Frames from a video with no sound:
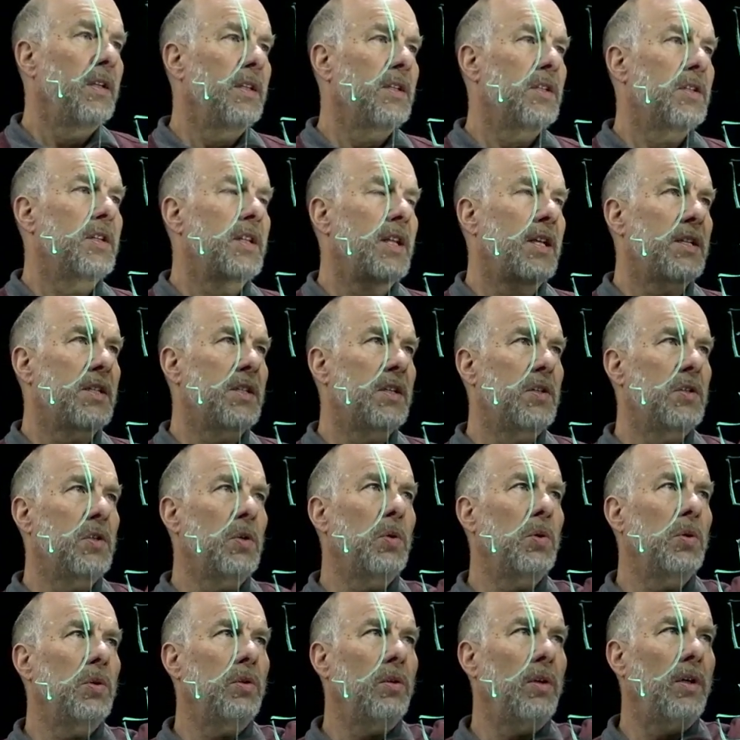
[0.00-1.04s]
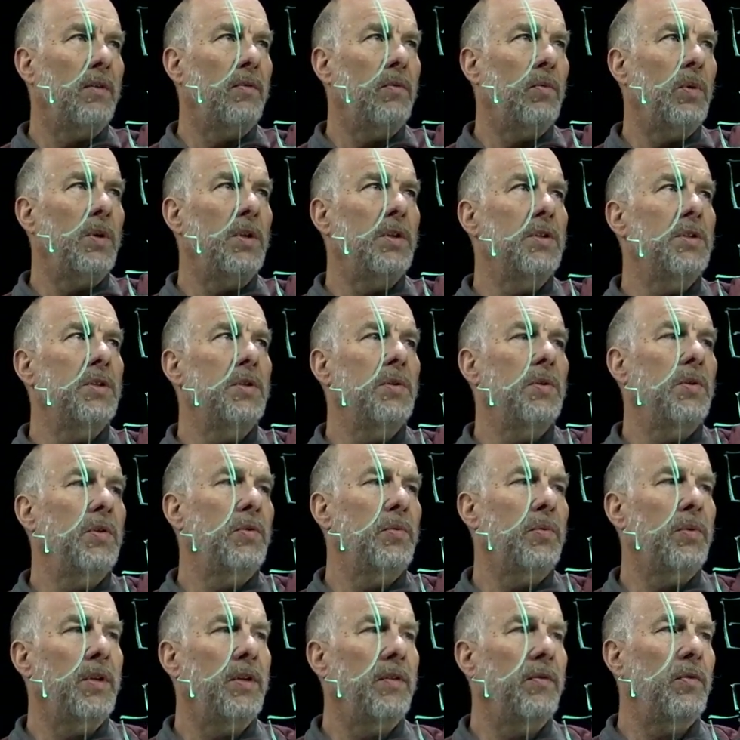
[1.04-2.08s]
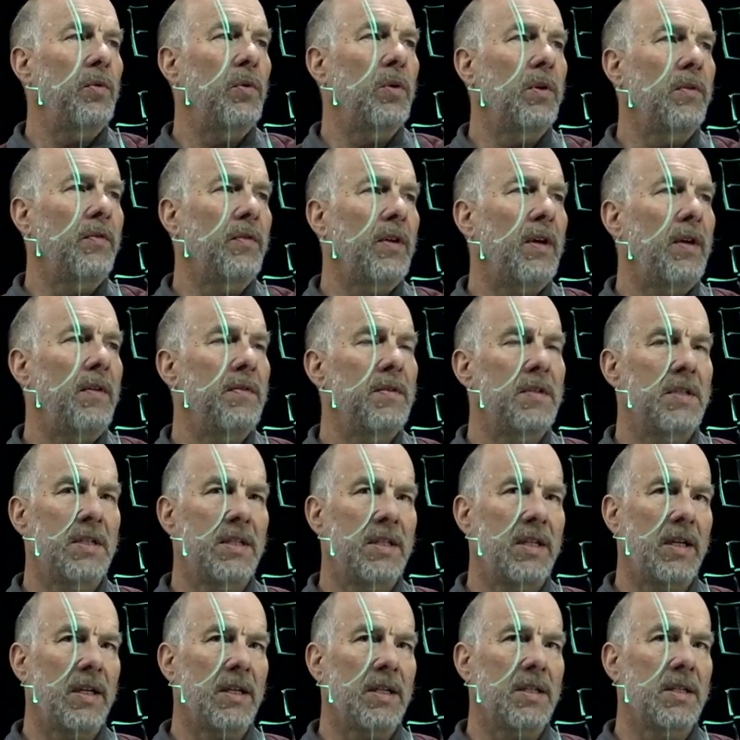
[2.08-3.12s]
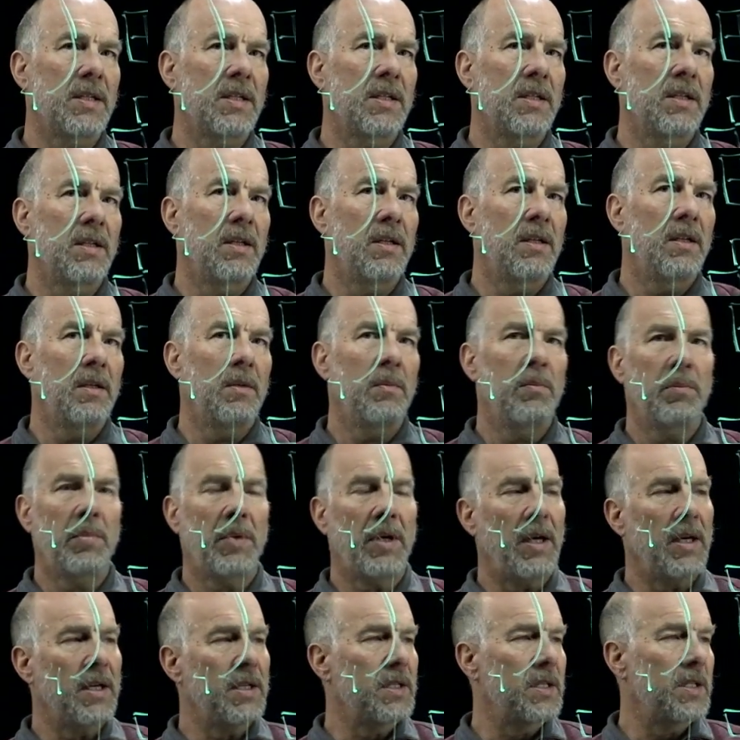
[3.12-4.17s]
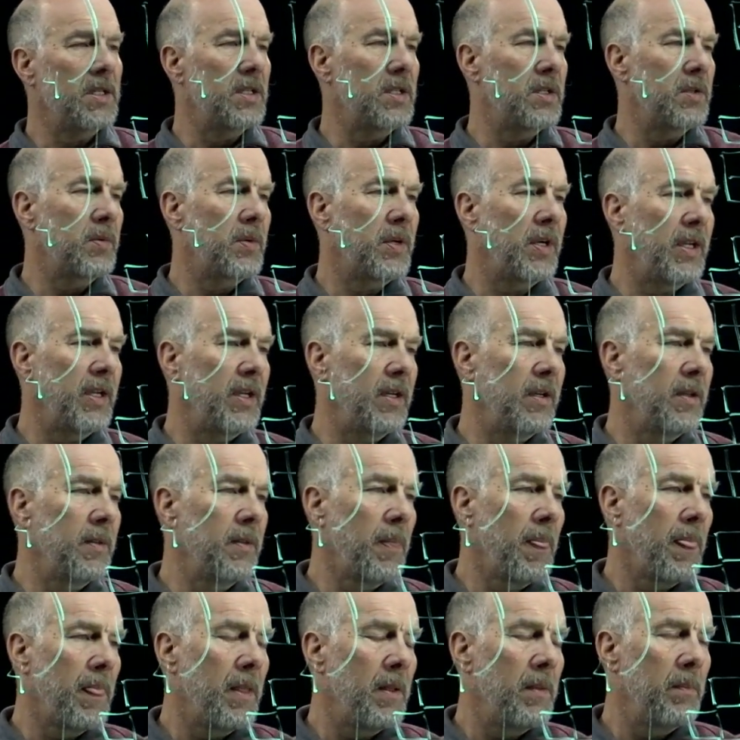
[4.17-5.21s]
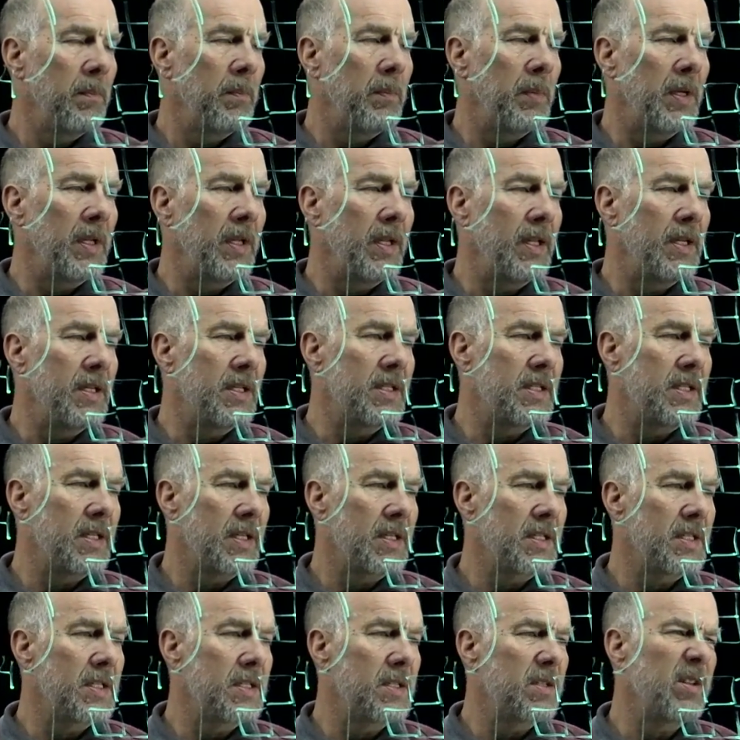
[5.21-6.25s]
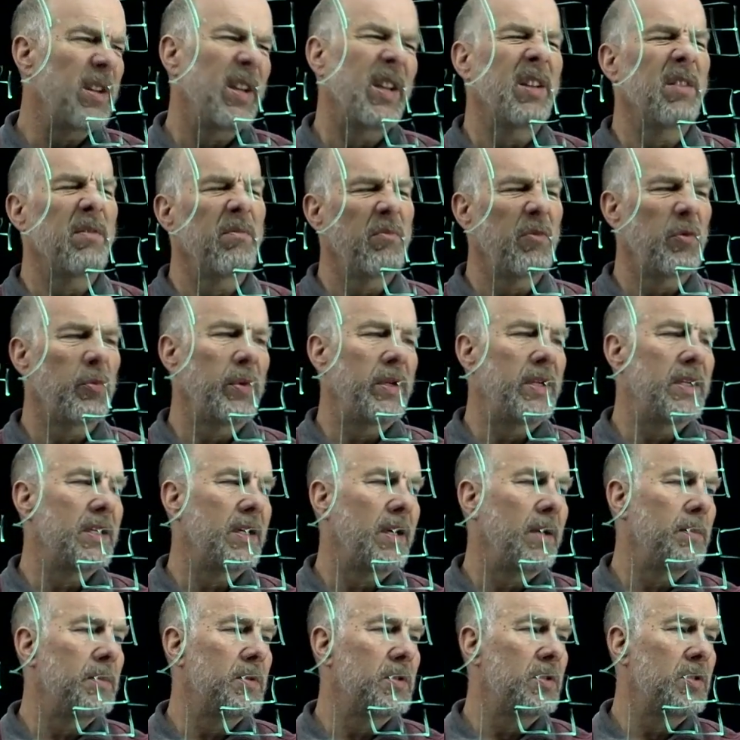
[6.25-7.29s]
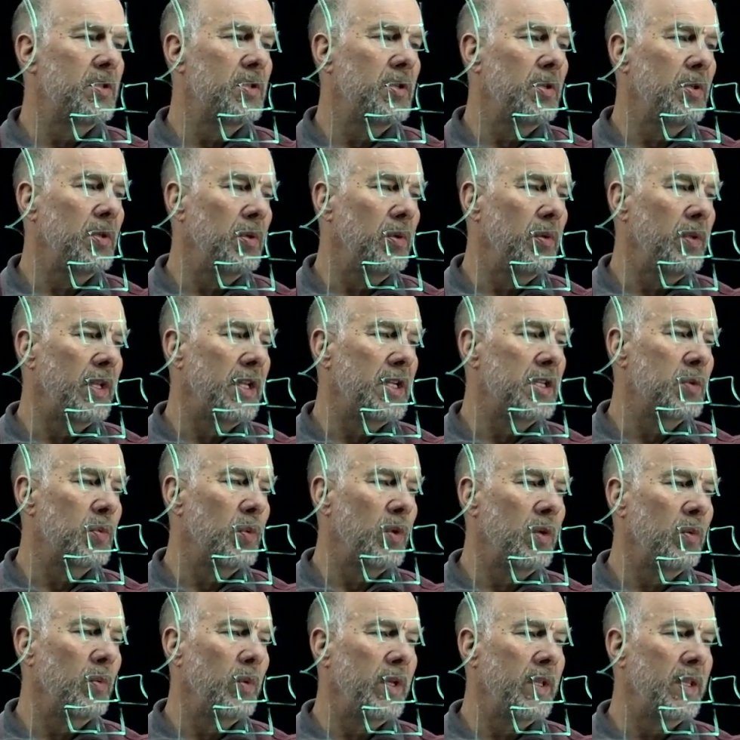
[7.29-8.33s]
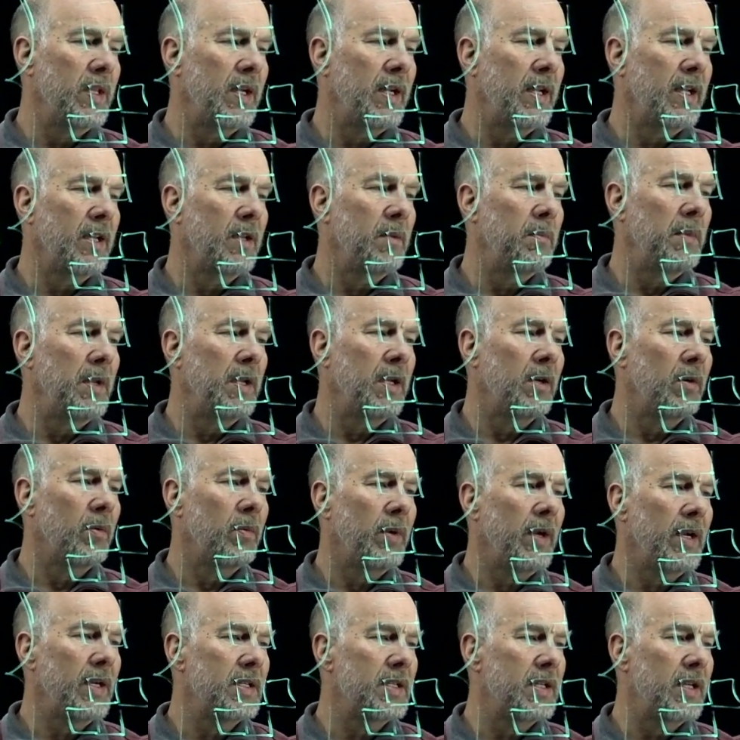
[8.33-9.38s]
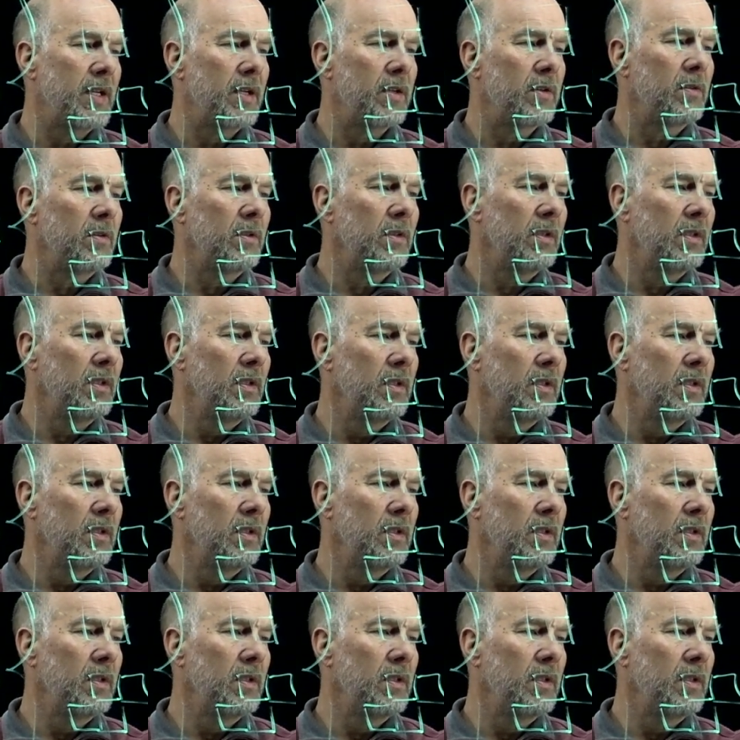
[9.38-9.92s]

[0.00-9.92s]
so that's a total of 1, 2, 3, 4, 5, 6 boxes, right? And 6 is like 3 times 2. That's one way that I can make a rectangle,